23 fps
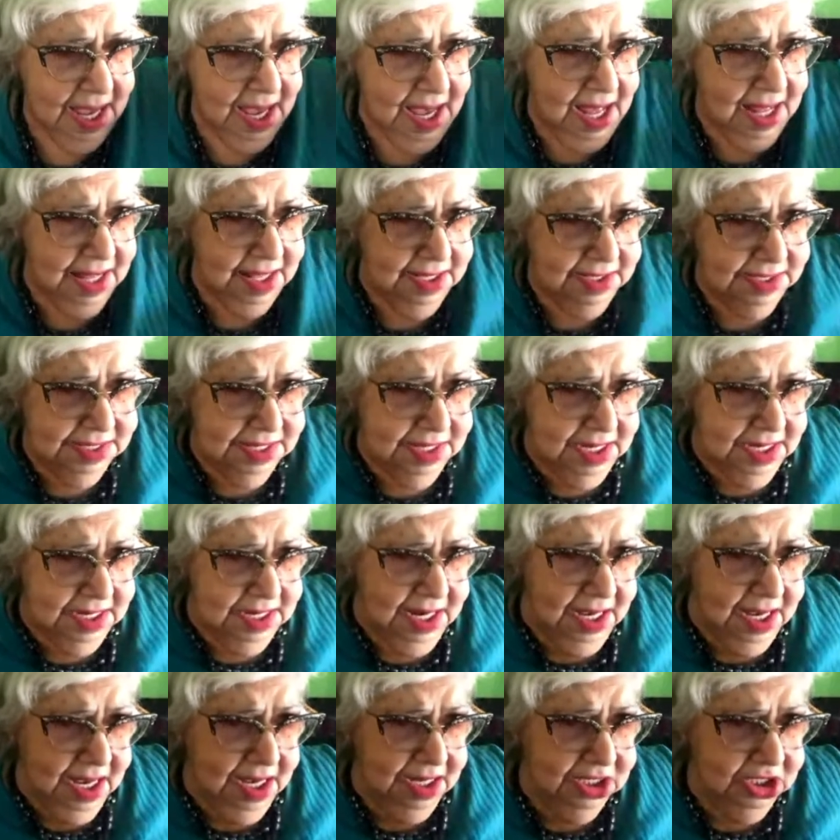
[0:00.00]
Allison,
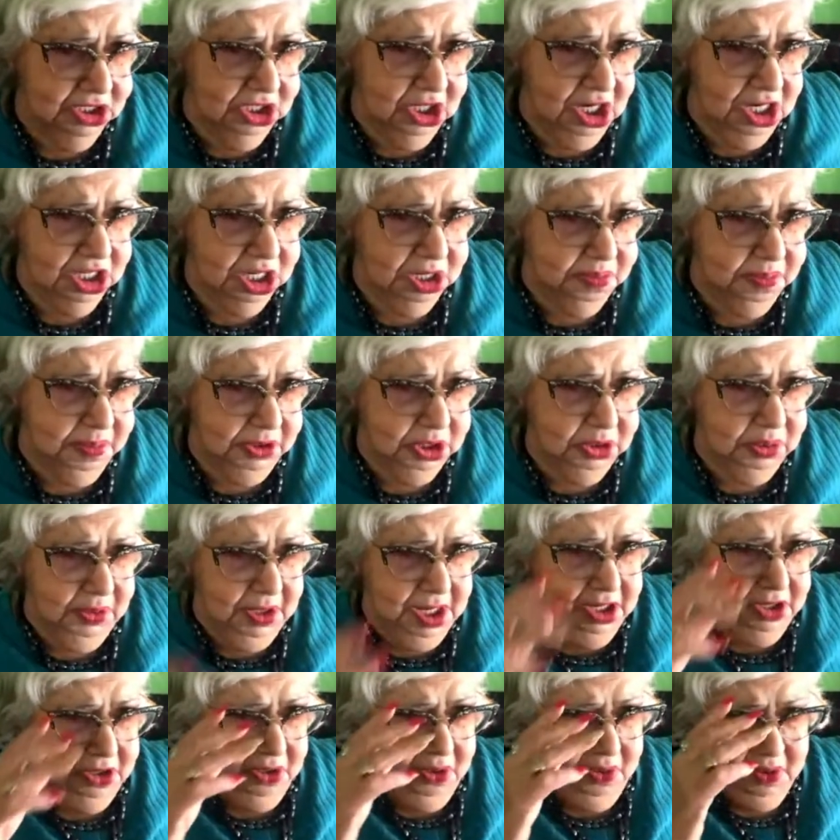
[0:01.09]
just
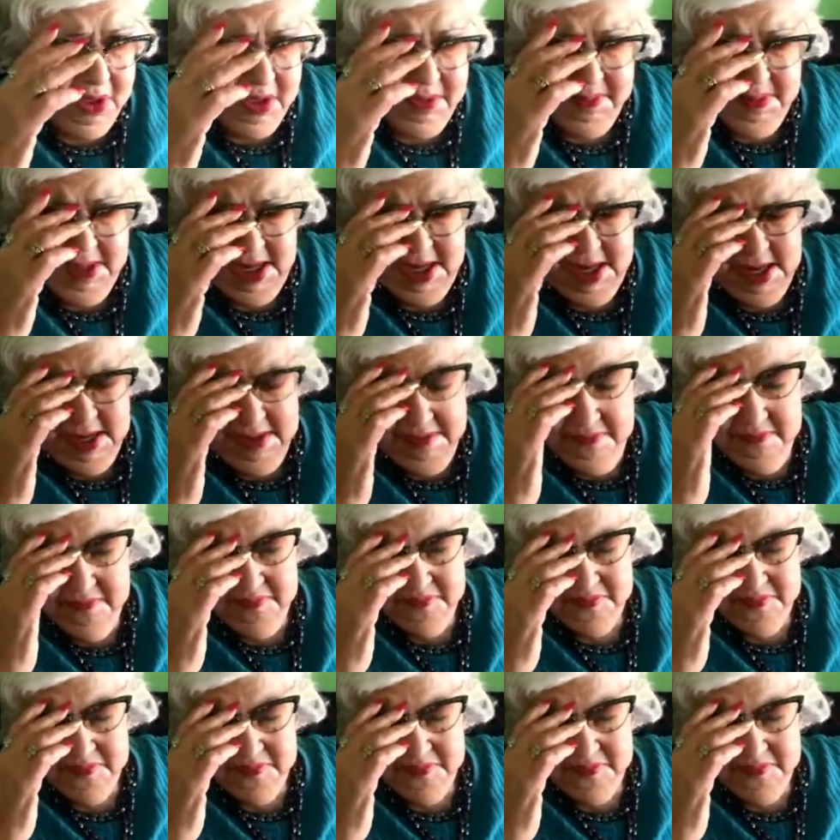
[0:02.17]
between you and me,